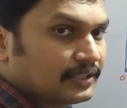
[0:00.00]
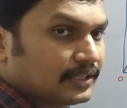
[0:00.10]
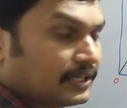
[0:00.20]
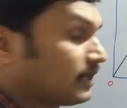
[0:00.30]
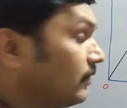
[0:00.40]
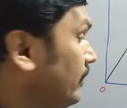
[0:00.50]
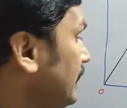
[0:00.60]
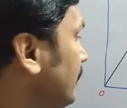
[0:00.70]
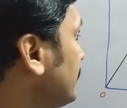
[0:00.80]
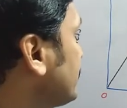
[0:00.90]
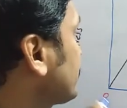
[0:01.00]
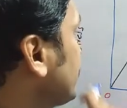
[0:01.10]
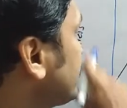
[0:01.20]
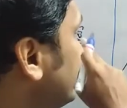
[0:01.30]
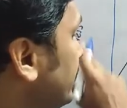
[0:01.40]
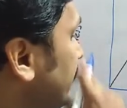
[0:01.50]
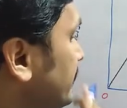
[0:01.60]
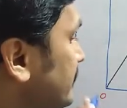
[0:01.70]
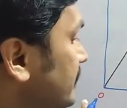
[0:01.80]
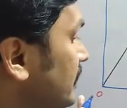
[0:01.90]
Whenever the stress
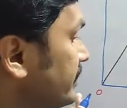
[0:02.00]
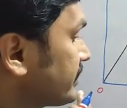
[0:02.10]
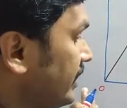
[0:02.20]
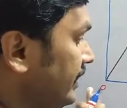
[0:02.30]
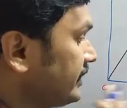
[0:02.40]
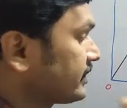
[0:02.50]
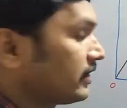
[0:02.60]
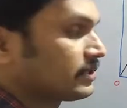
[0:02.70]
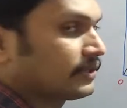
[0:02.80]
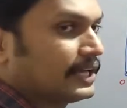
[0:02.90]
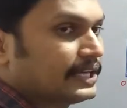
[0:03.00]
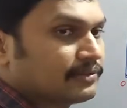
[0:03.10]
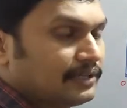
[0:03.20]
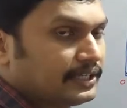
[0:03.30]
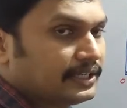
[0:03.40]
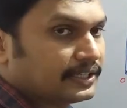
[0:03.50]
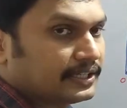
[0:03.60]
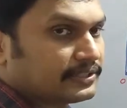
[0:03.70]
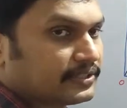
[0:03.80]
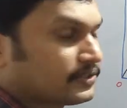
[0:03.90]
increases, strain is also gradually
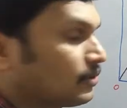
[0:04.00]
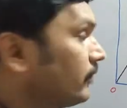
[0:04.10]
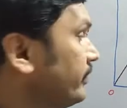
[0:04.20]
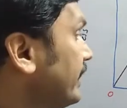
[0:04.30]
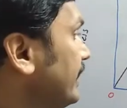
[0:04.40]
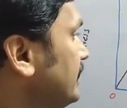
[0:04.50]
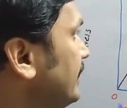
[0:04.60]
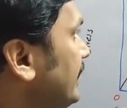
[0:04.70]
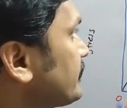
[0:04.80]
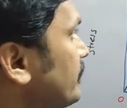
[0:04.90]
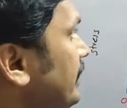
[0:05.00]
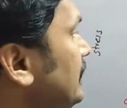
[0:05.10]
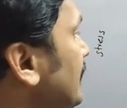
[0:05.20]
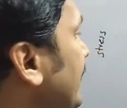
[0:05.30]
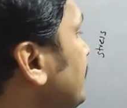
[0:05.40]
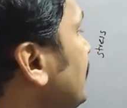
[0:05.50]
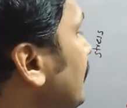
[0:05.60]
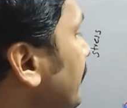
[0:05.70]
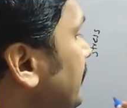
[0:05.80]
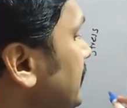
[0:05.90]
increases. So we are getting a straight line
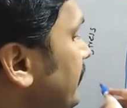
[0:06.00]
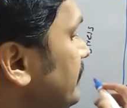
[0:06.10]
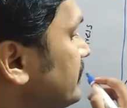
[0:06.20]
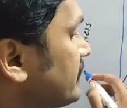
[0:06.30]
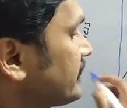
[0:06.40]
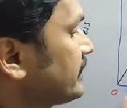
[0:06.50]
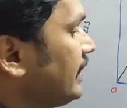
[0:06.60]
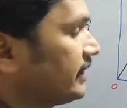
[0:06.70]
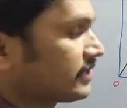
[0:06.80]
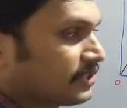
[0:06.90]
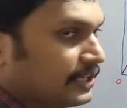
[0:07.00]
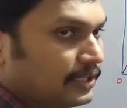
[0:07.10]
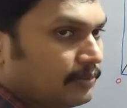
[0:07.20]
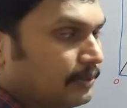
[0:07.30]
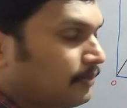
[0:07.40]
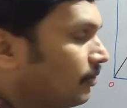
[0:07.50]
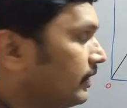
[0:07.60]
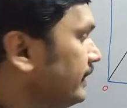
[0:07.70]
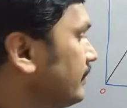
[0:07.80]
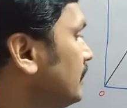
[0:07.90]
between the stress and strain. If you are
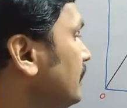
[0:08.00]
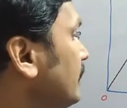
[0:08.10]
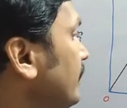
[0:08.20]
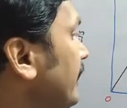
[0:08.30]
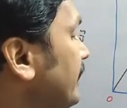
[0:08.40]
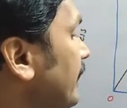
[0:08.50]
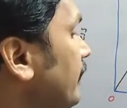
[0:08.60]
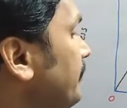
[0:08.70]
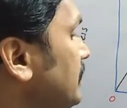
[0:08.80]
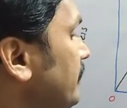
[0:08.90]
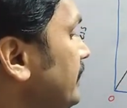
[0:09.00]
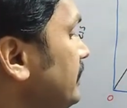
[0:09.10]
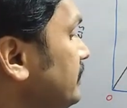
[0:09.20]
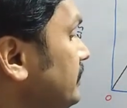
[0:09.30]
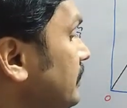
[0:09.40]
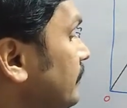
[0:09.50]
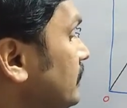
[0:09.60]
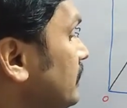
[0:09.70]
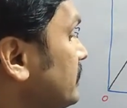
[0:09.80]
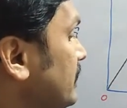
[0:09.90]
plotting a graph between
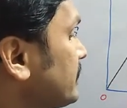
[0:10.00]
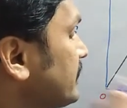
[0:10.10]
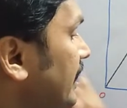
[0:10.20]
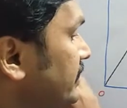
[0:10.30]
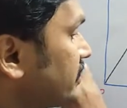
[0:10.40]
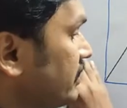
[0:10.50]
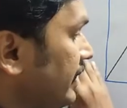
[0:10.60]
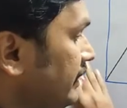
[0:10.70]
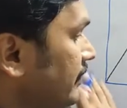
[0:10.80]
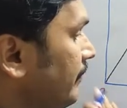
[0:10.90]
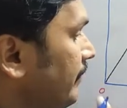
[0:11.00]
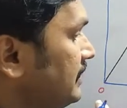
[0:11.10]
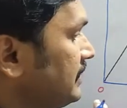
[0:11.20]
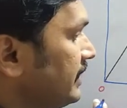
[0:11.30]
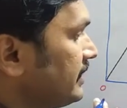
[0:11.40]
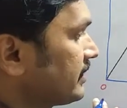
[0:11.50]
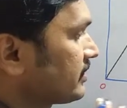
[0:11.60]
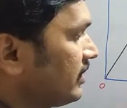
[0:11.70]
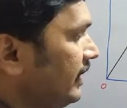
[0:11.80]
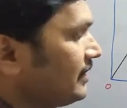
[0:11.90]
the stress and strain by taking the
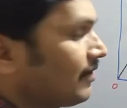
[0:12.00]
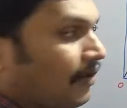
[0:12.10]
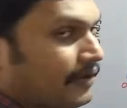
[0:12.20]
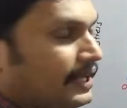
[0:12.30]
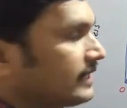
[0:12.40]
strain on